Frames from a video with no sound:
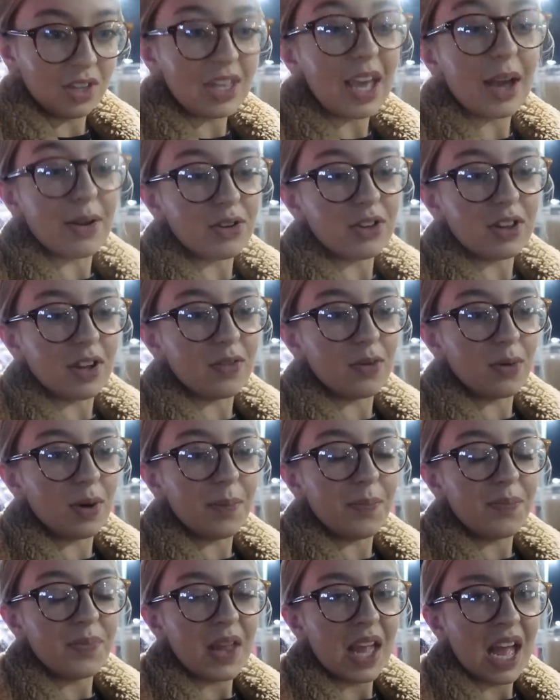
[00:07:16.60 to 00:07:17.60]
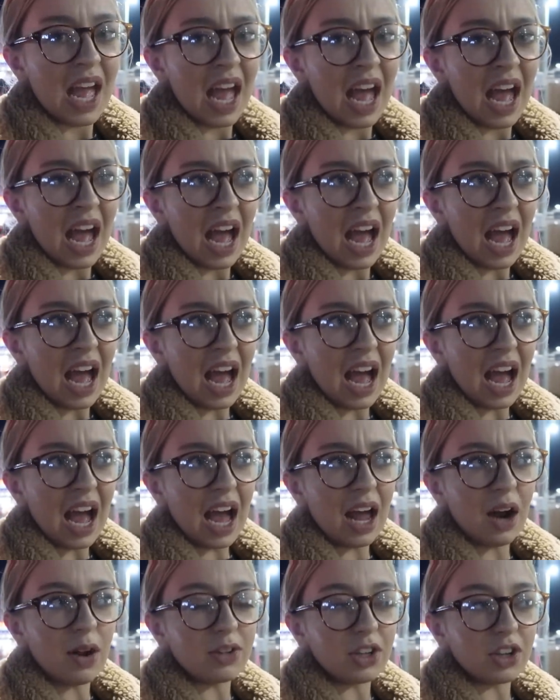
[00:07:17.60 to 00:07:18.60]
Yeah, do the other one.
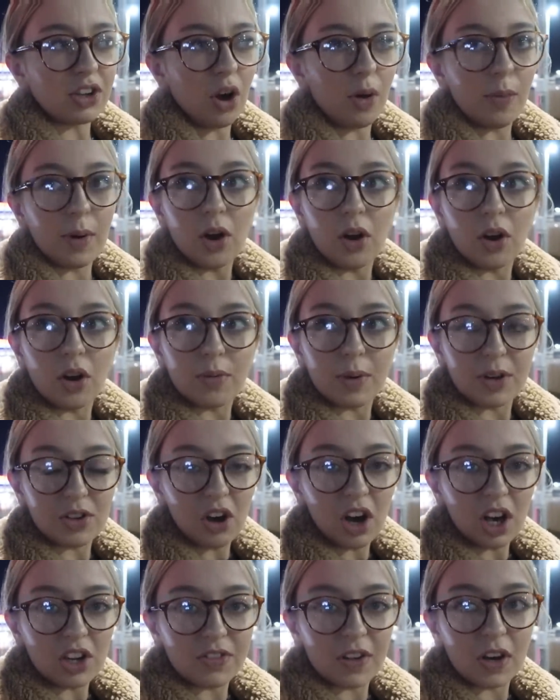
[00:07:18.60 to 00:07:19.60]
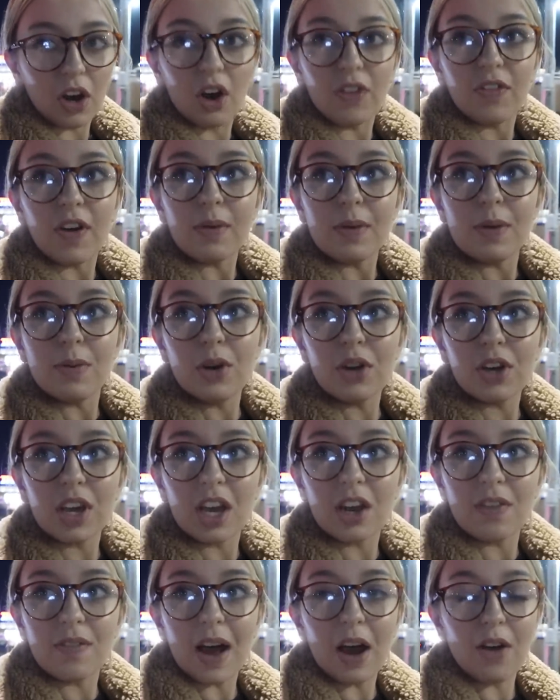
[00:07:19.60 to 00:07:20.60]
And I was like, oh my god, my tyres fell off. And we were
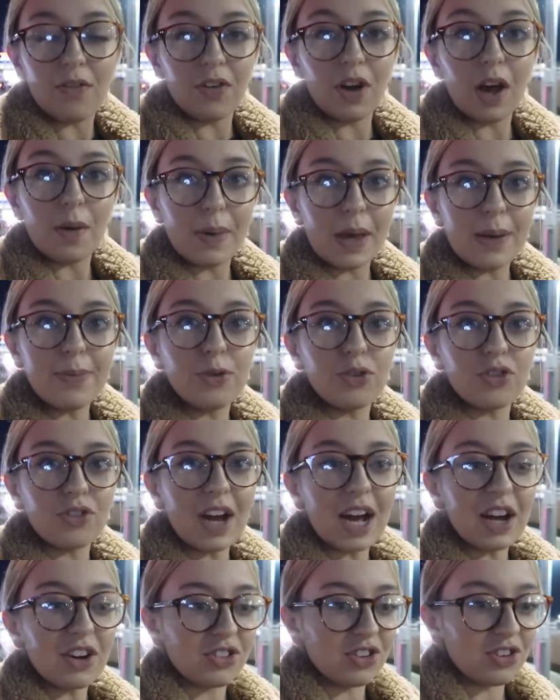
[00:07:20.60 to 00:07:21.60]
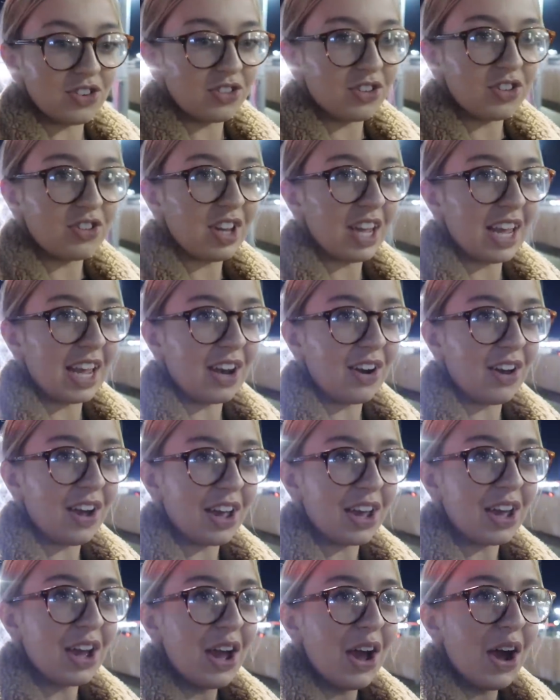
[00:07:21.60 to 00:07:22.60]
looking around for like people's reactions to see, and
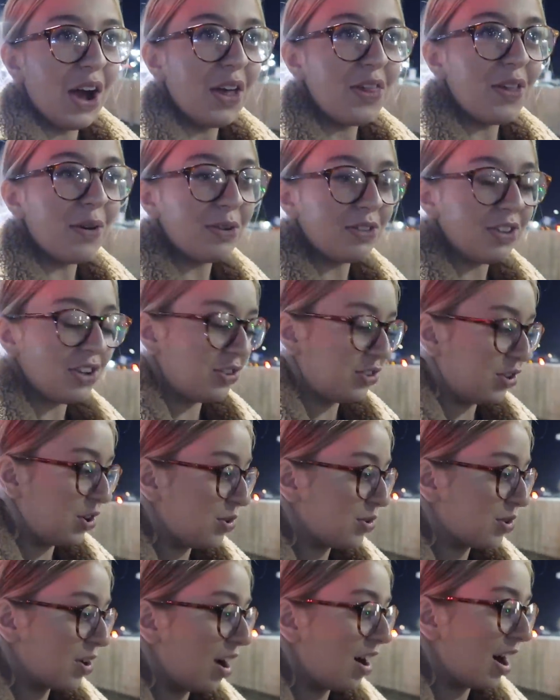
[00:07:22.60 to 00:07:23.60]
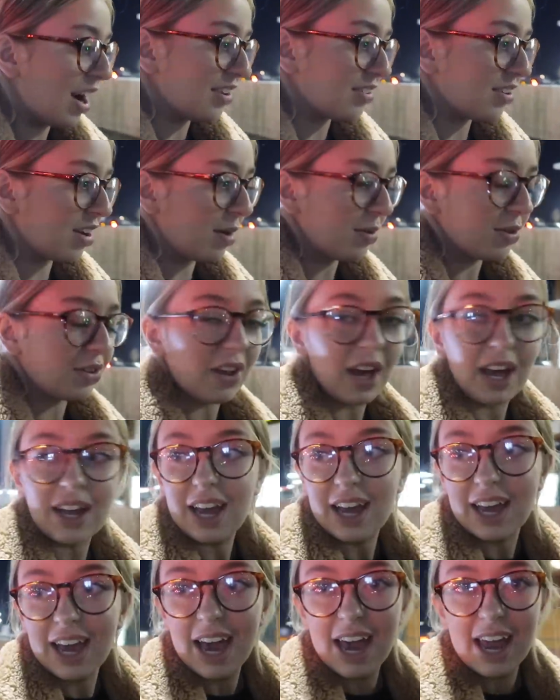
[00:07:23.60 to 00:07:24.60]
like there was these two guys and I was
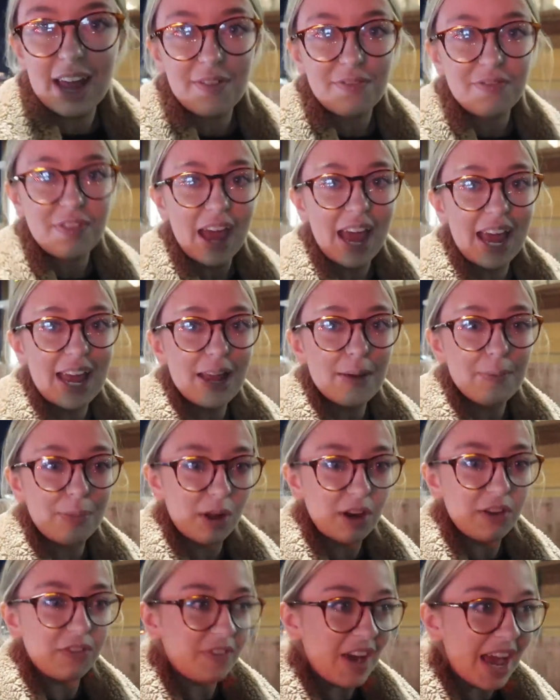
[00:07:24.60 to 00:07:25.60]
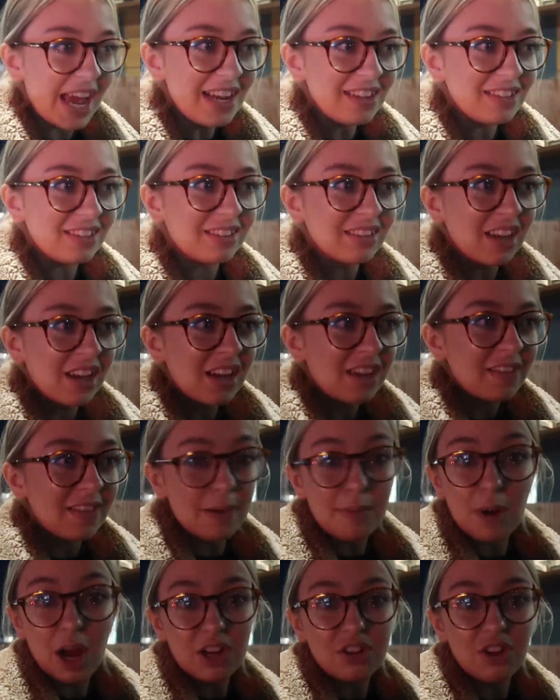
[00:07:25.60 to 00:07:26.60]
like, okay, if they pull a face,
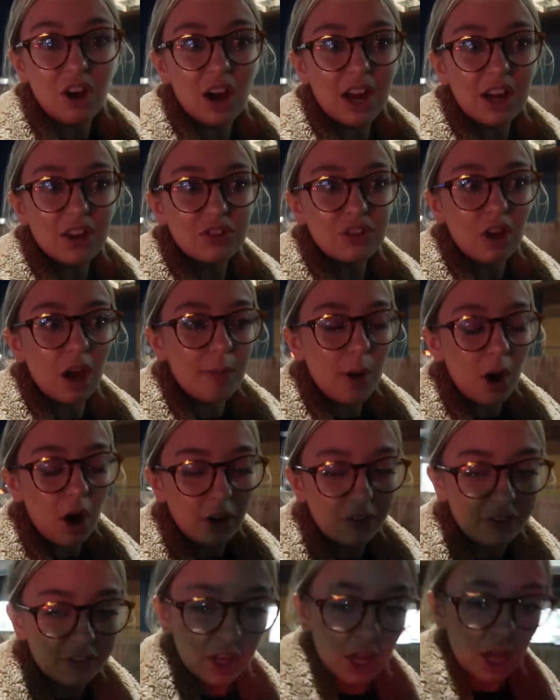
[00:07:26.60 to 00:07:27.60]
then my tyres come off.